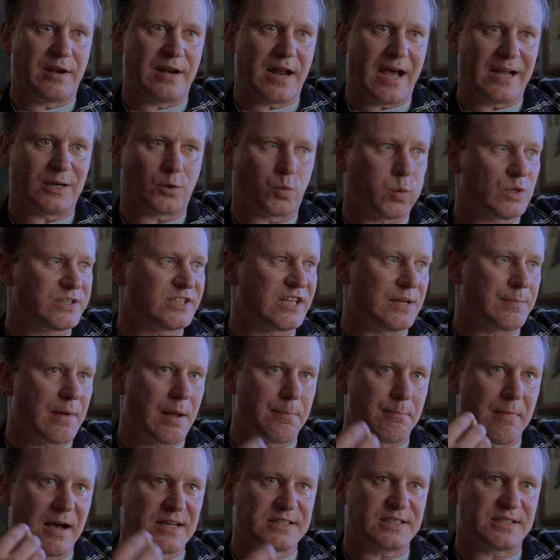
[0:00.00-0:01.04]
night twisting my
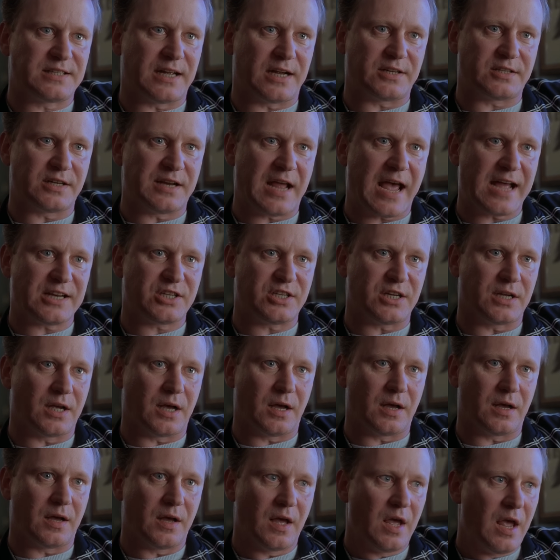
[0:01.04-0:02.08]
mustache and hatching
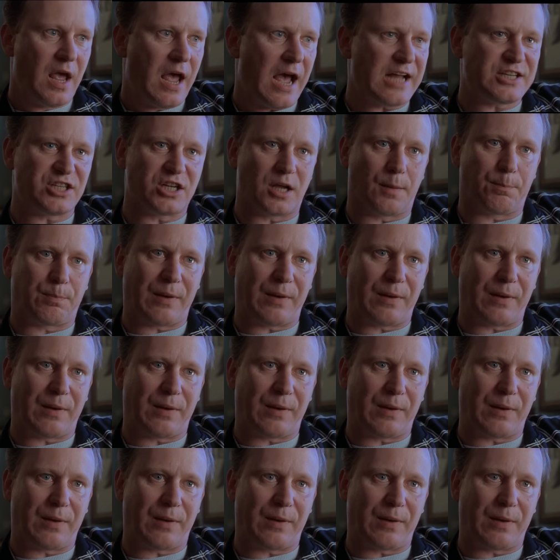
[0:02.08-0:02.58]
a, hatching a